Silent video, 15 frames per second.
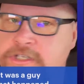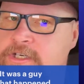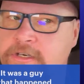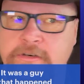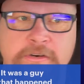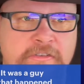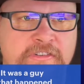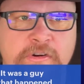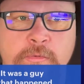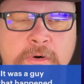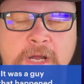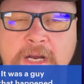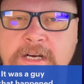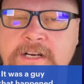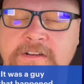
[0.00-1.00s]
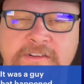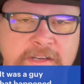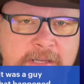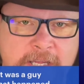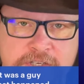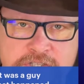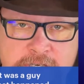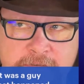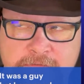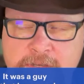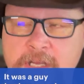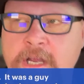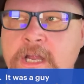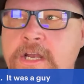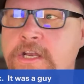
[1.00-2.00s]
year, so we're not going to see that shift.
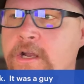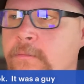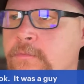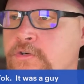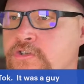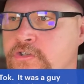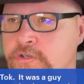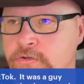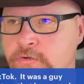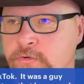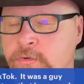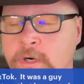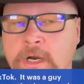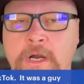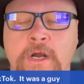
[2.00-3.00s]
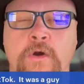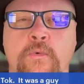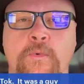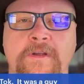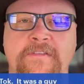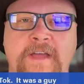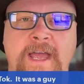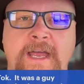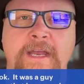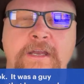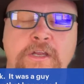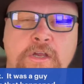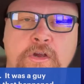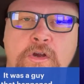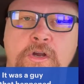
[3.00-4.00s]
Number two, we had
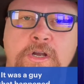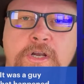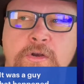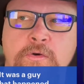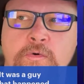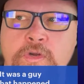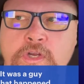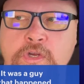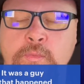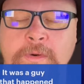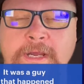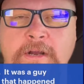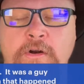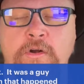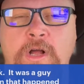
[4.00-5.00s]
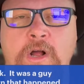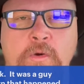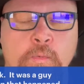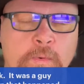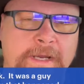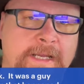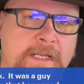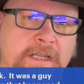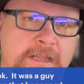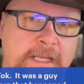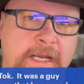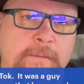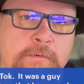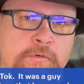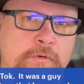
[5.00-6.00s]
a weak
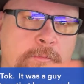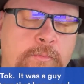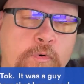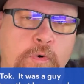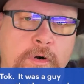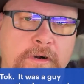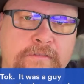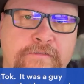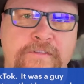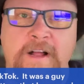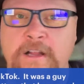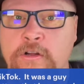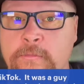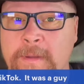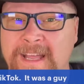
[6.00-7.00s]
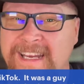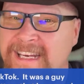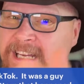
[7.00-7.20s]
labor report followed by an